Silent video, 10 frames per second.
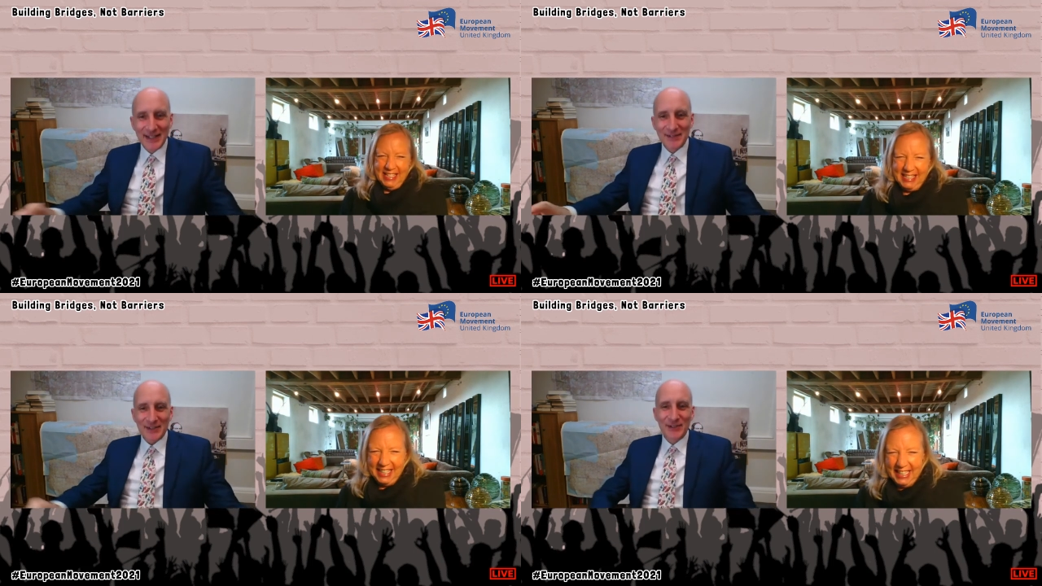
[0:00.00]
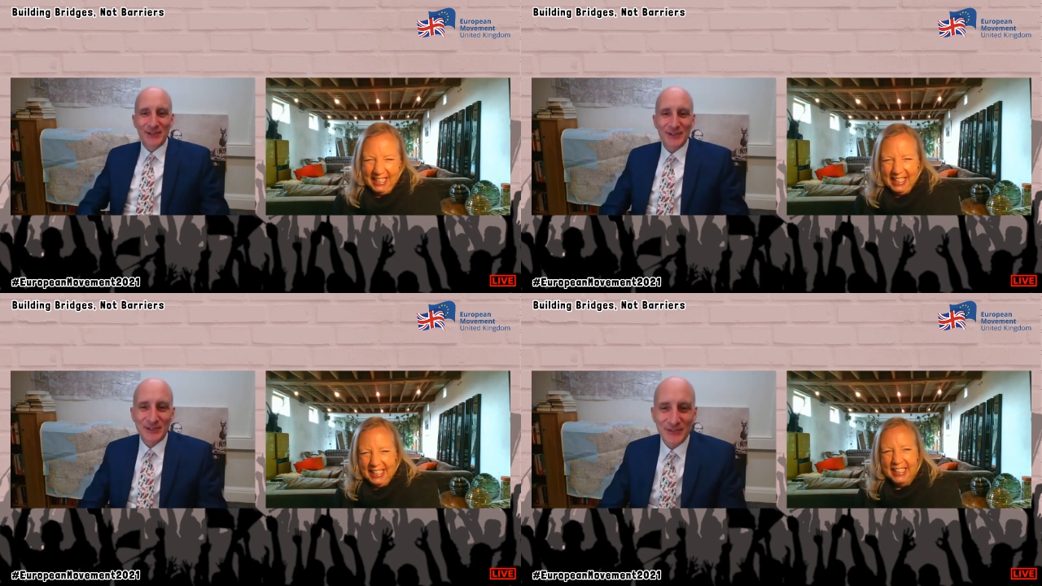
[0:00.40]
Speaker 1: there's a
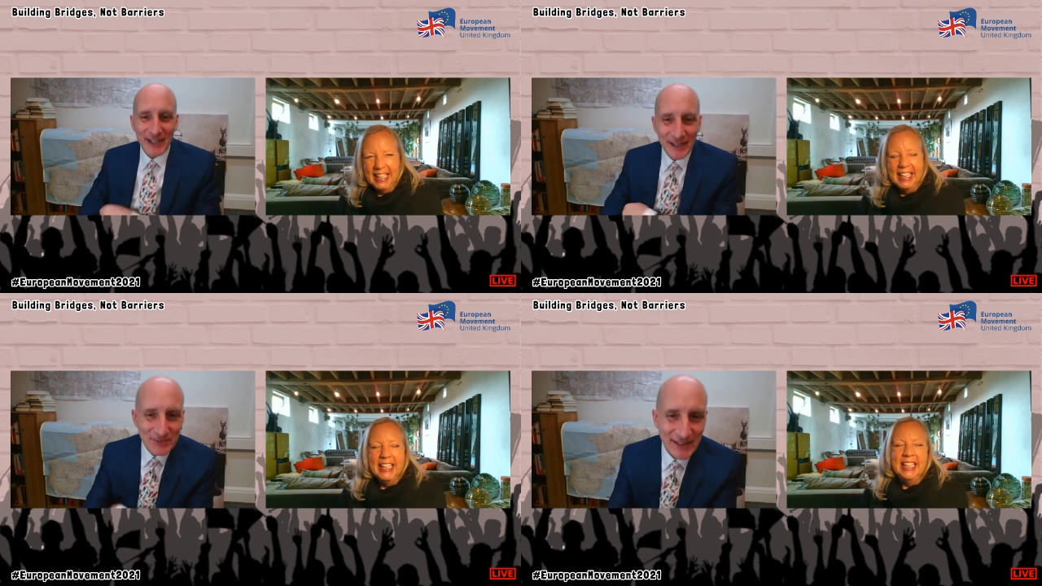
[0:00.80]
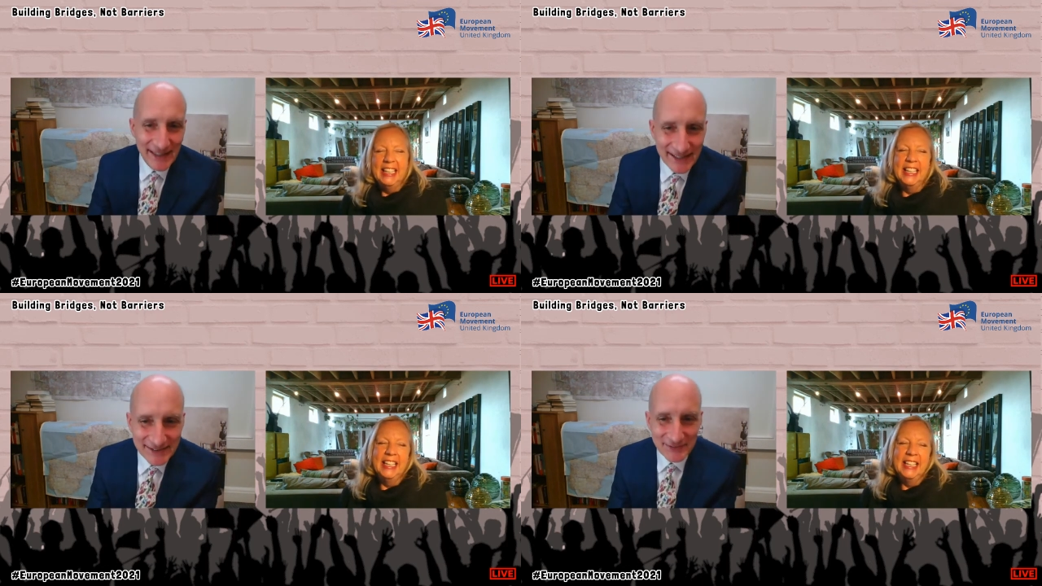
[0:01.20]
real striped. You say
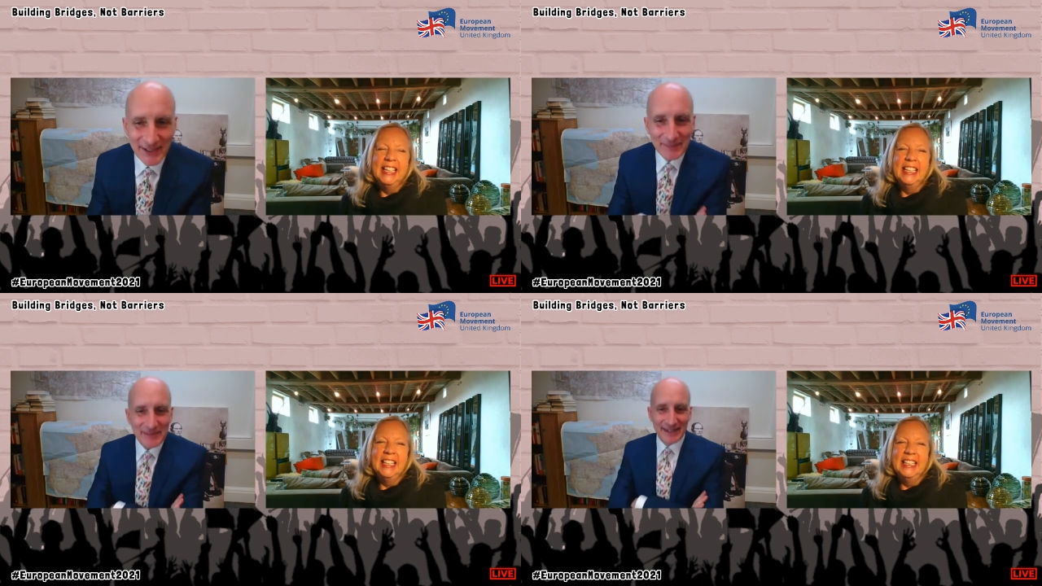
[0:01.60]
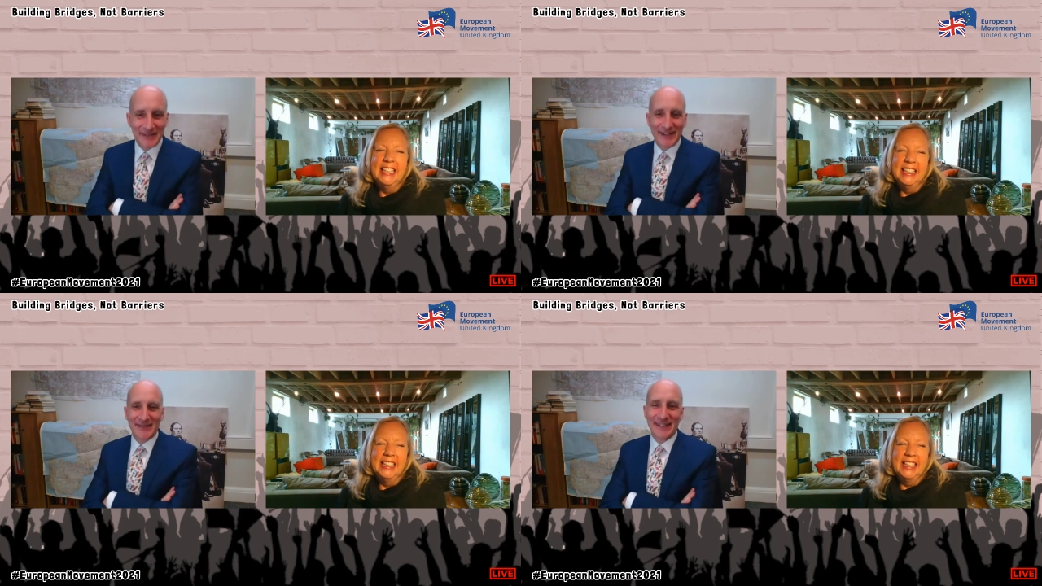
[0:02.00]
they're striped at the
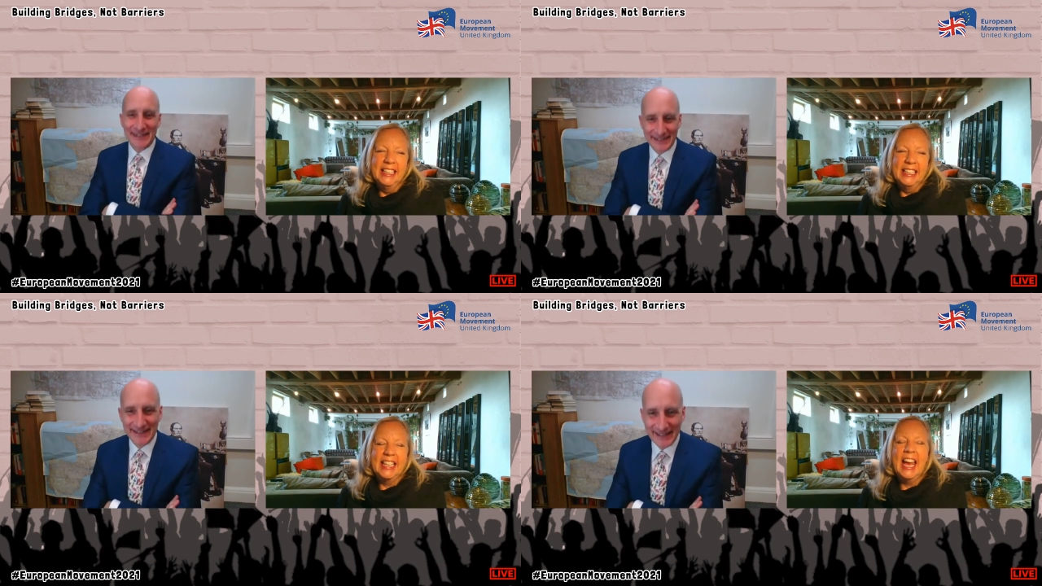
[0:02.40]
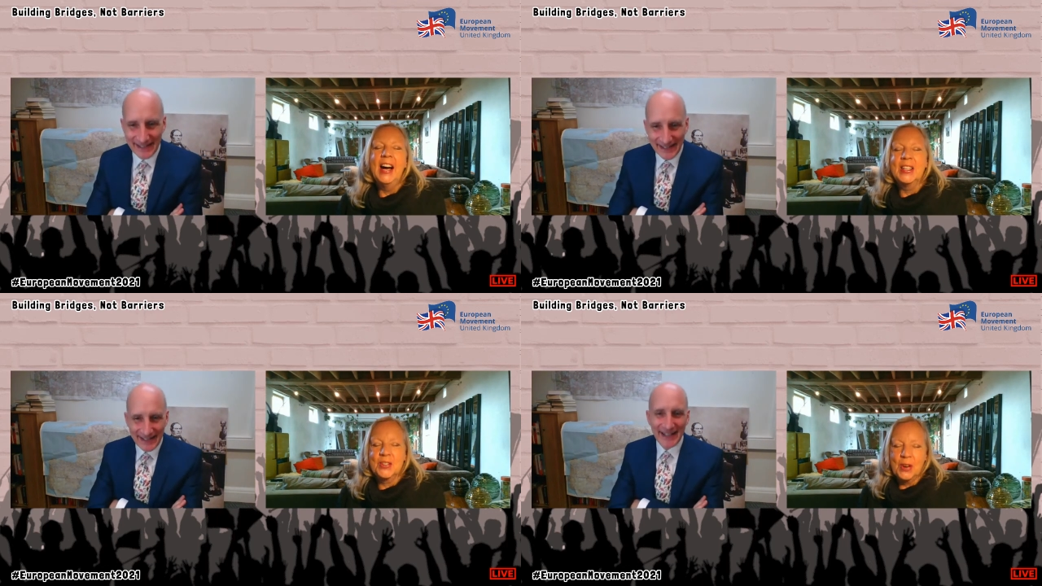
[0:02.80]
moment.
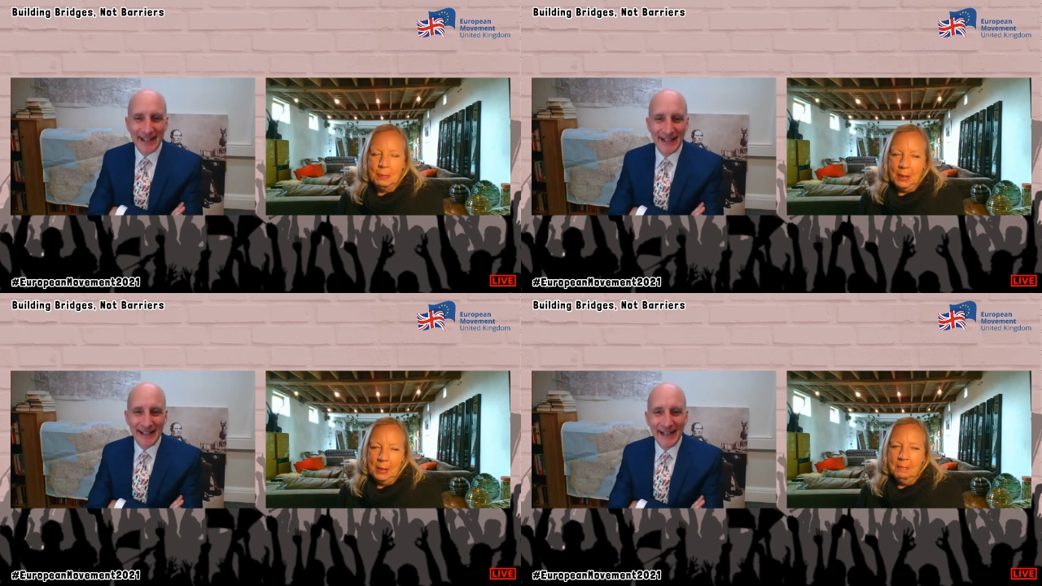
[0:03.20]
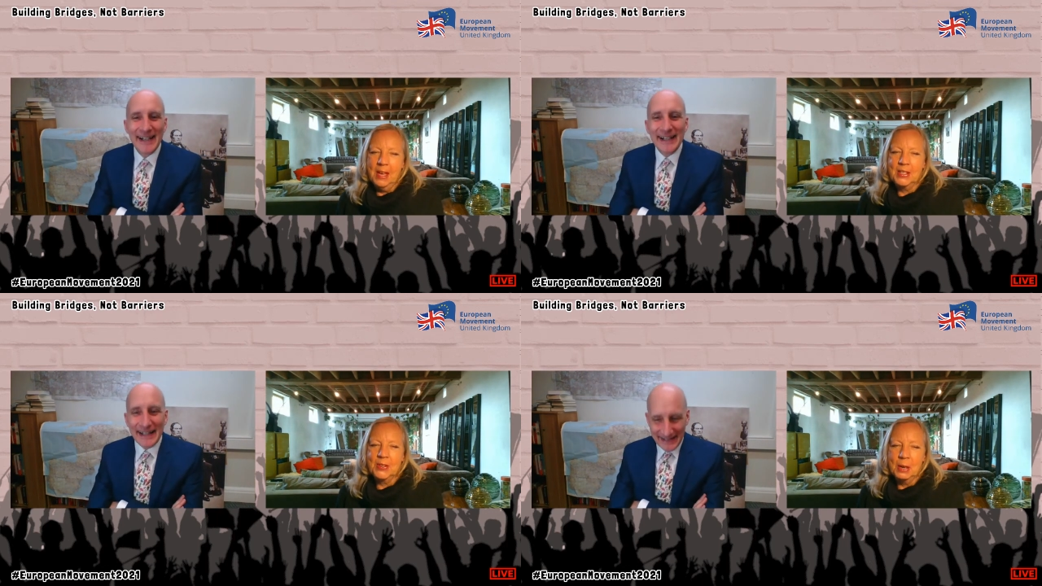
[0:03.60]
They are striped.
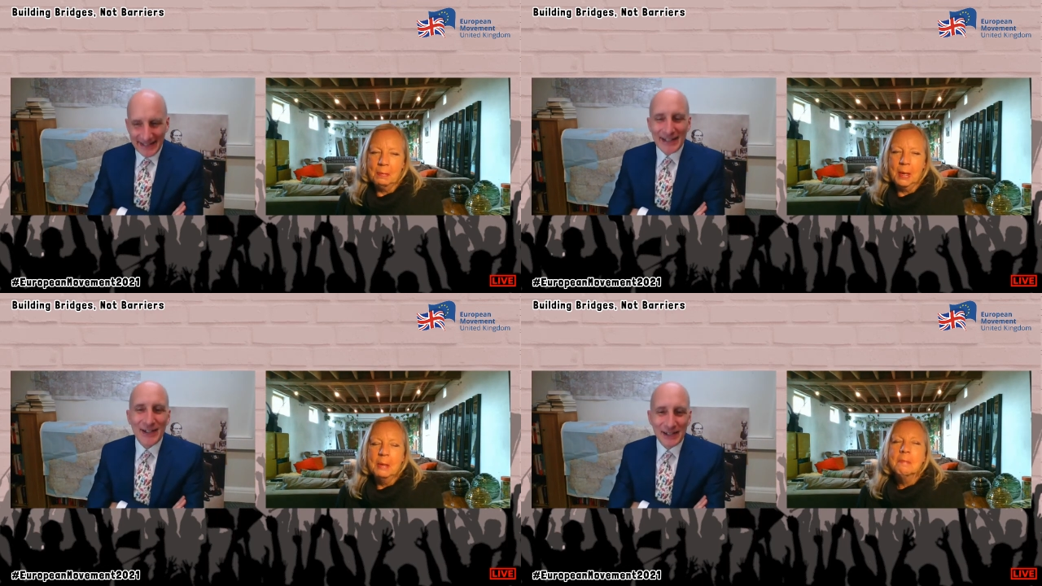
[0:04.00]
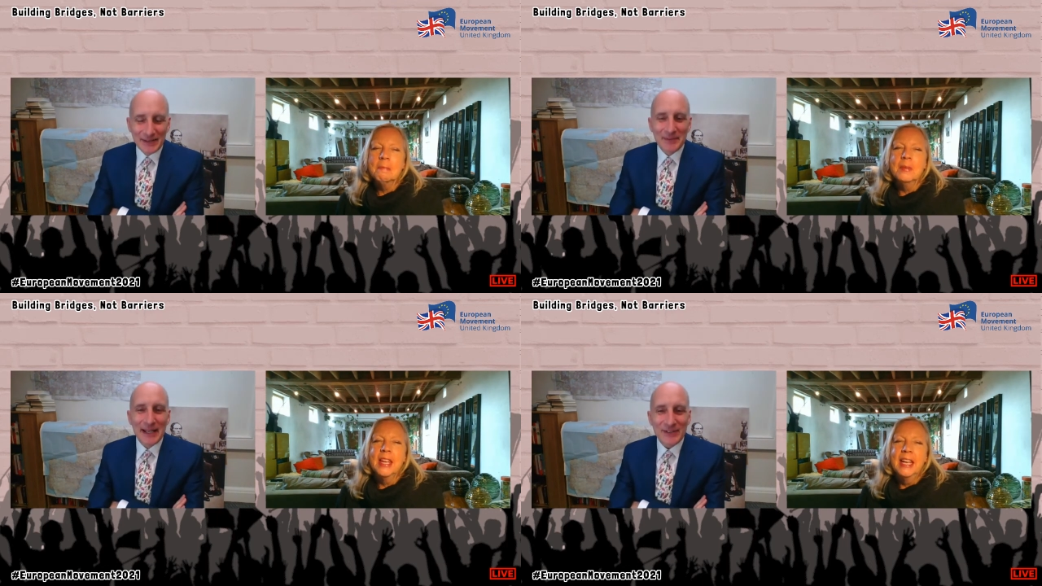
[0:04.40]

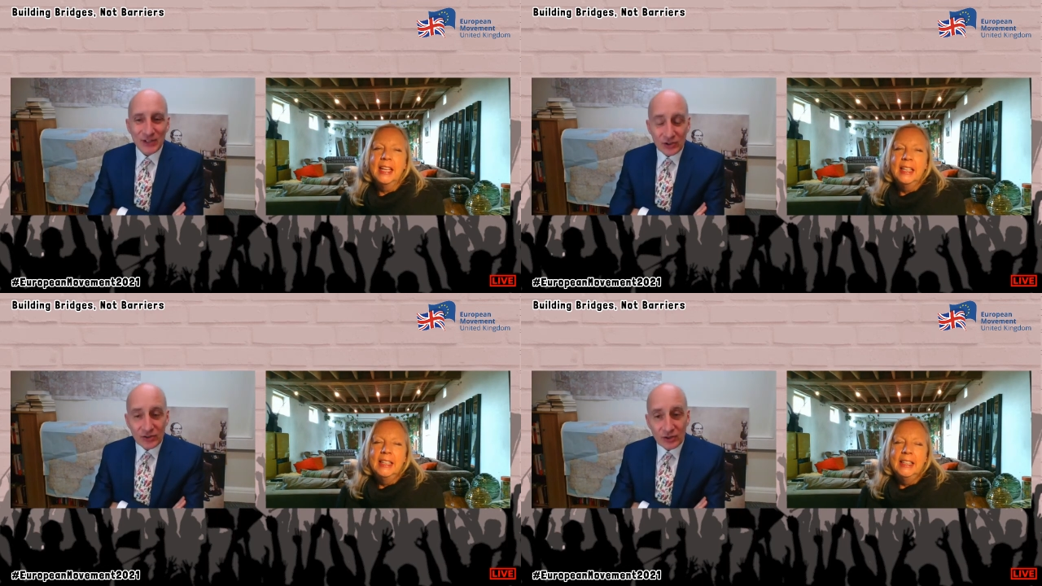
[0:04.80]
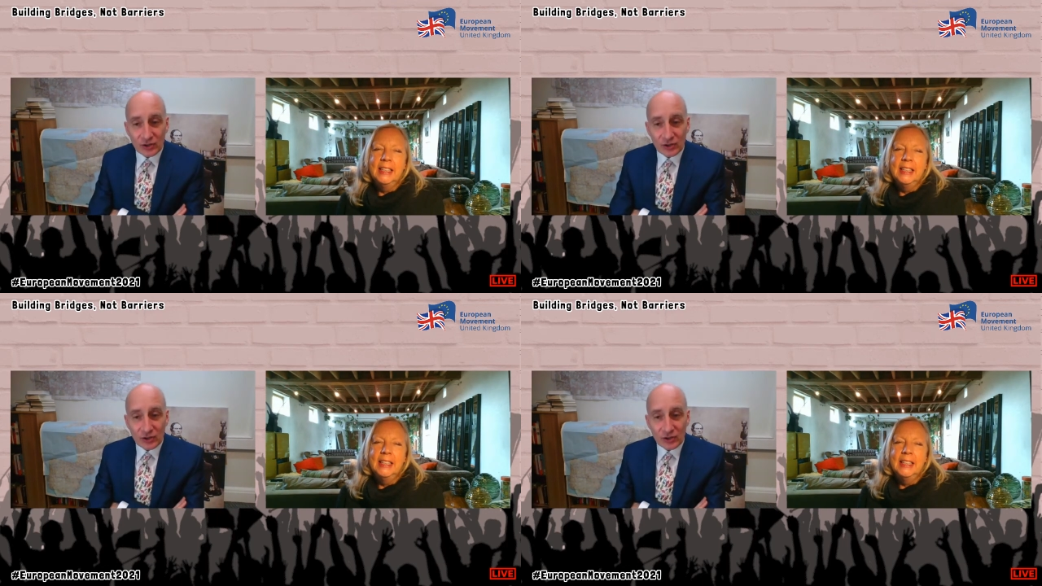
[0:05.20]
good. Well, that's good.